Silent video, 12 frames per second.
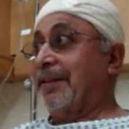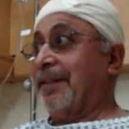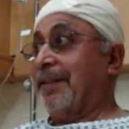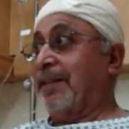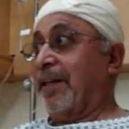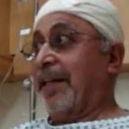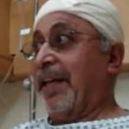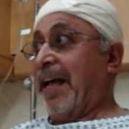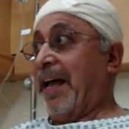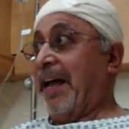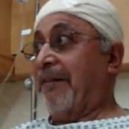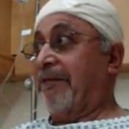that I
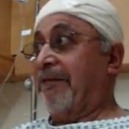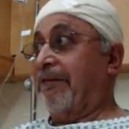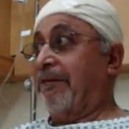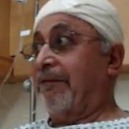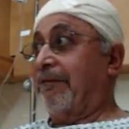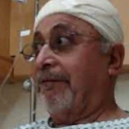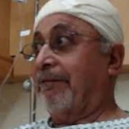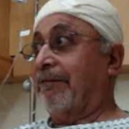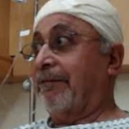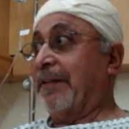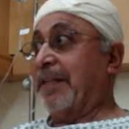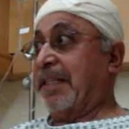have
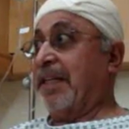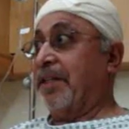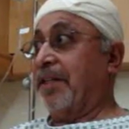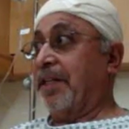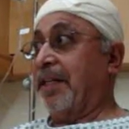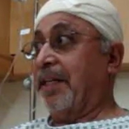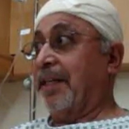the surgery,